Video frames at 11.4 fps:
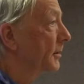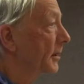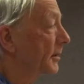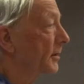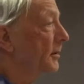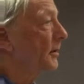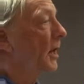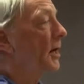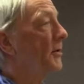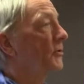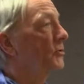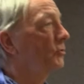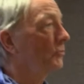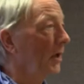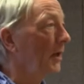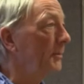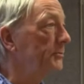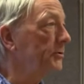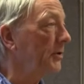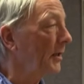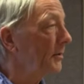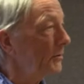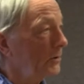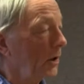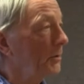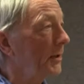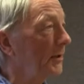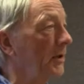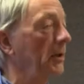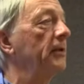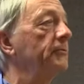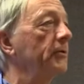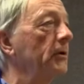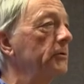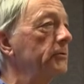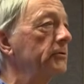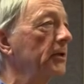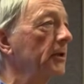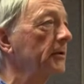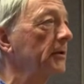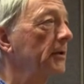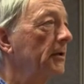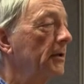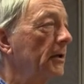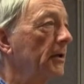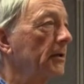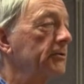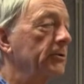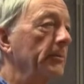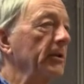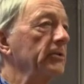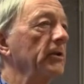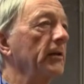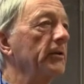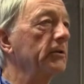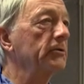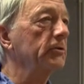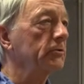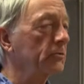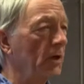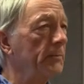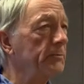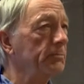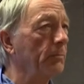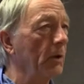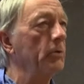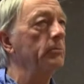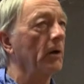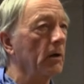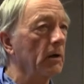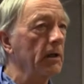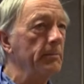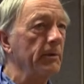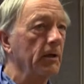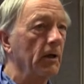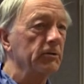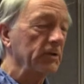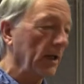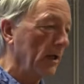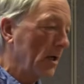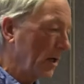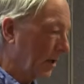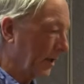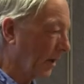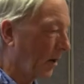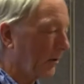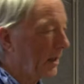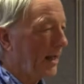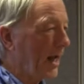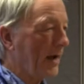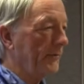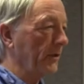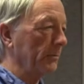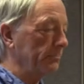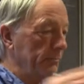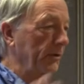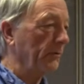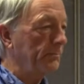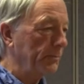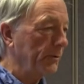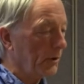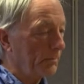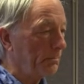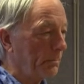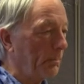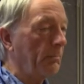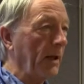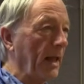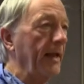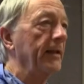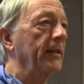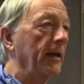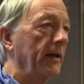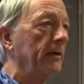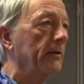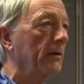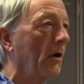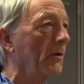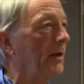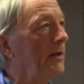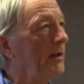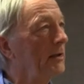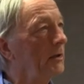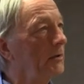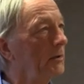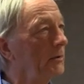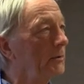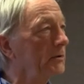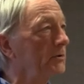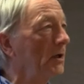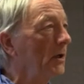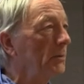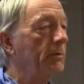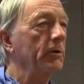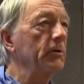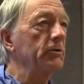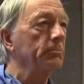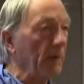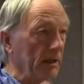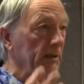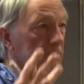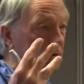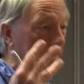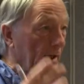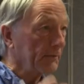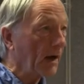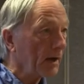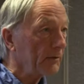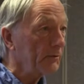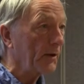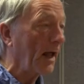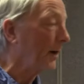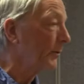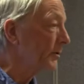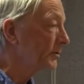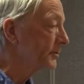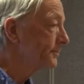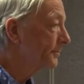and a lot of the shrubs, like you talk about the cliff rose and uh, some of these others, the shrubs bloom early because they, they already have the, the, the plant there. All they need to do is produce buds and they've got flowers.